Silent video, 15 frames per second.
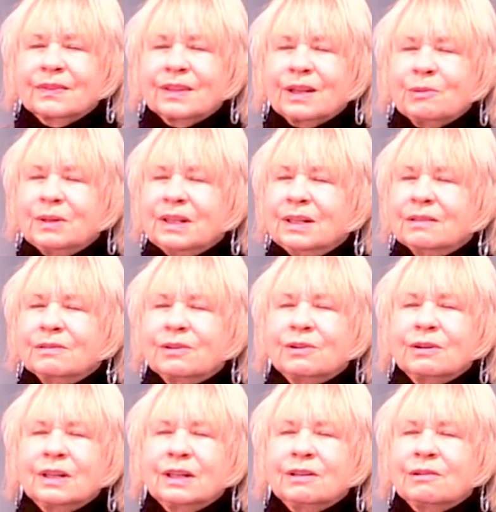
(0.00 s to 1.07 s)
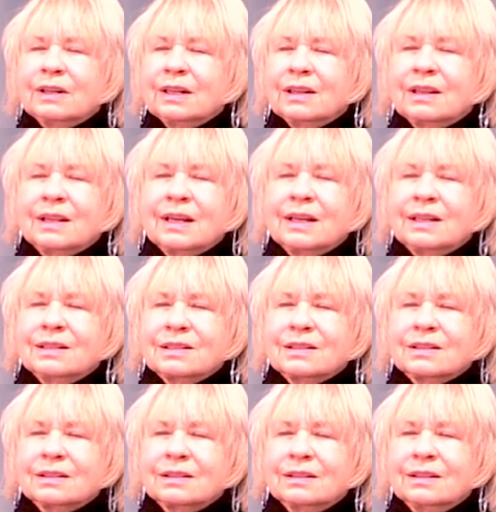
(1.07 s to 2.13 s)
And we give great, great thanks
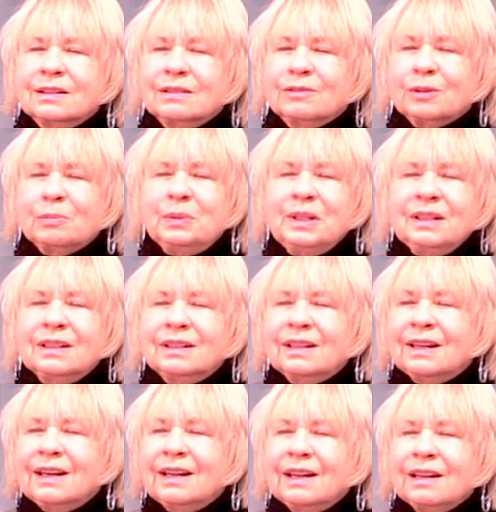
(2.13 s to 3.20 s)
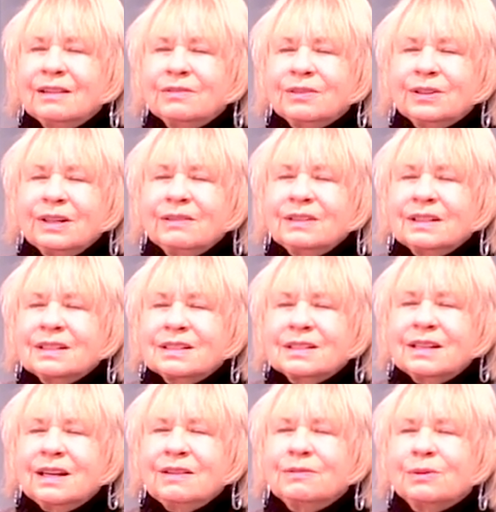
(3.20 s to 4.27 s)
for being alive, for having this
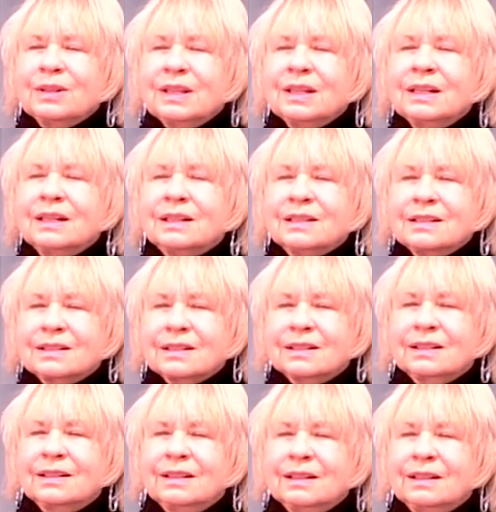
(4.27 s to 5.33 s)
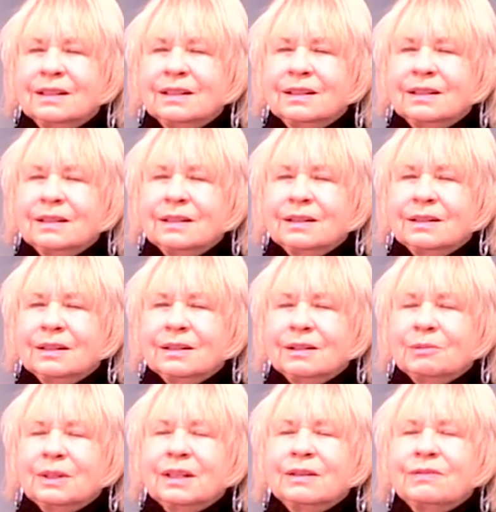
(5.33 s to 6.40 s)
life within us.
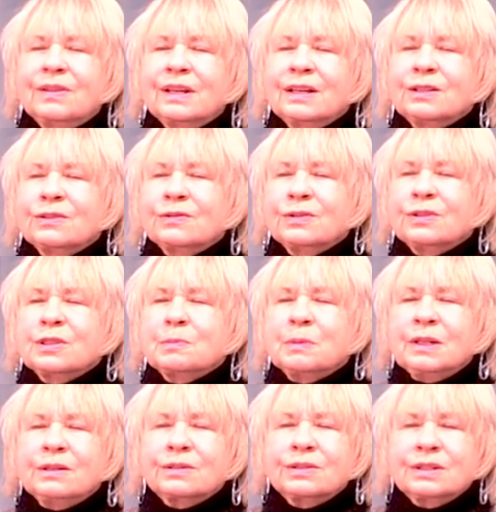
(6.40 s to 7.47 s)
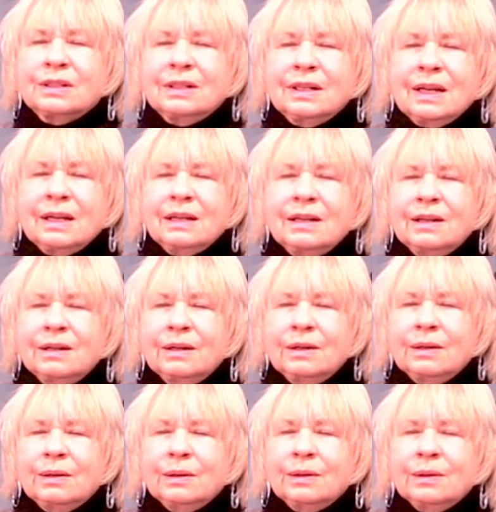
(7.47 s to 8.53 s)
We give thanks for the speakers today
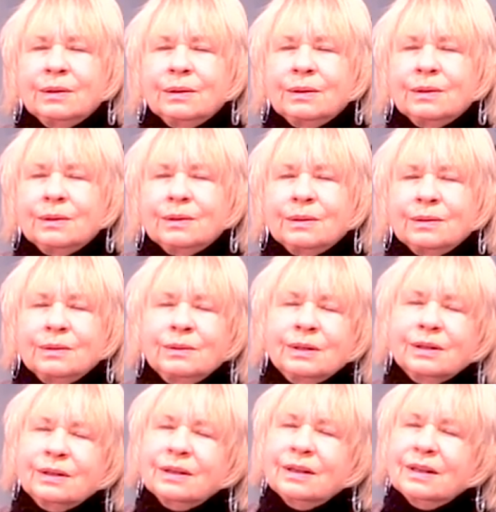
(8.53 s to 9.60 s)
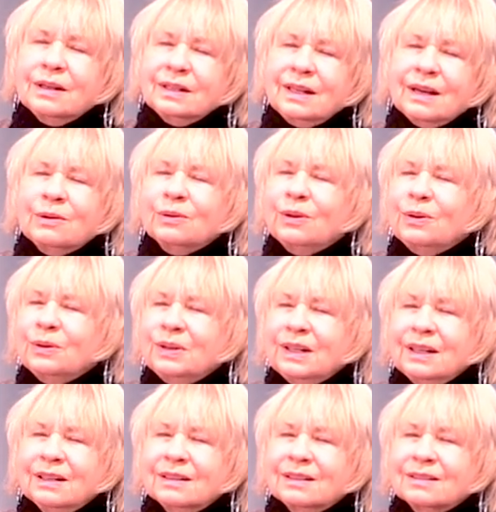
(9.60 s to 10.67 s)
who are downloading
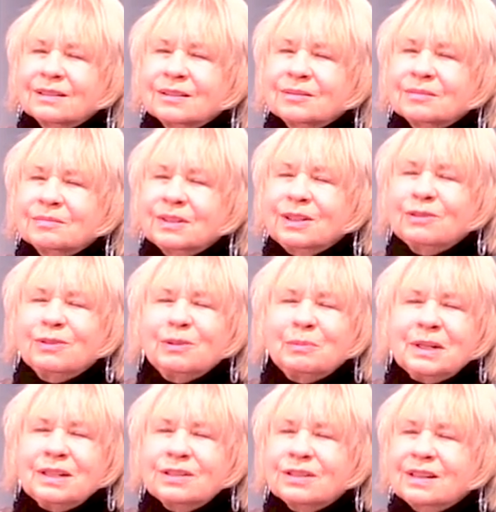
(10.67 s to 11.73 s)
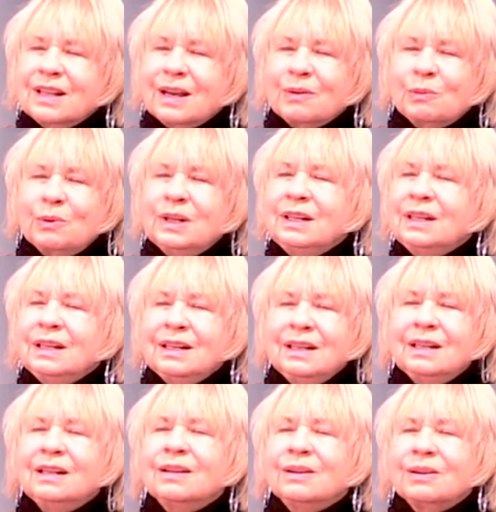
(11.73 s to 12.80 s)
information that we need to
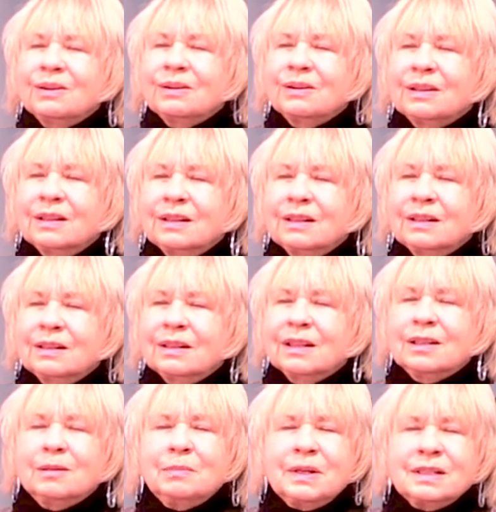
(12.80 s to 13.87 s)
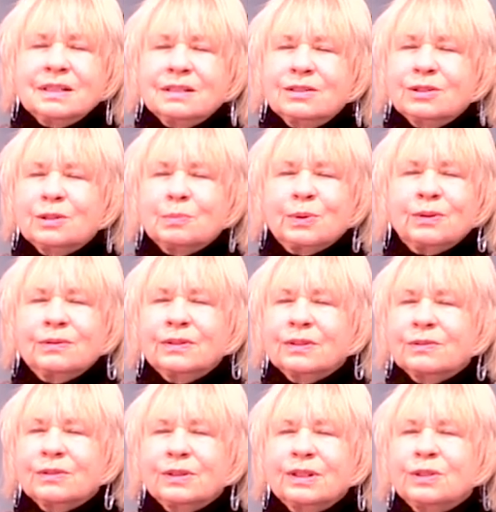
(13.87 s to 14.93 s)
hear. And the message is perfect
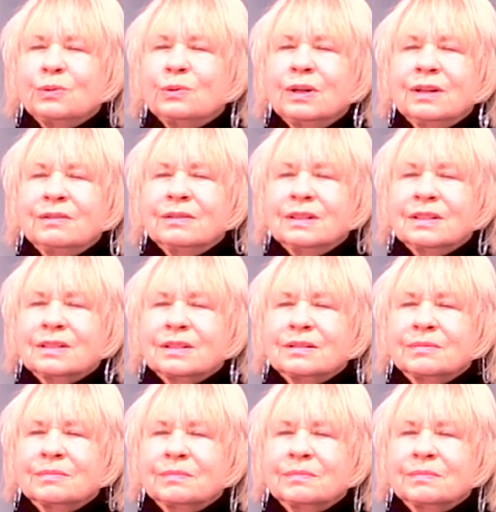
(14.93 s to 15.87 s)
for each one of us.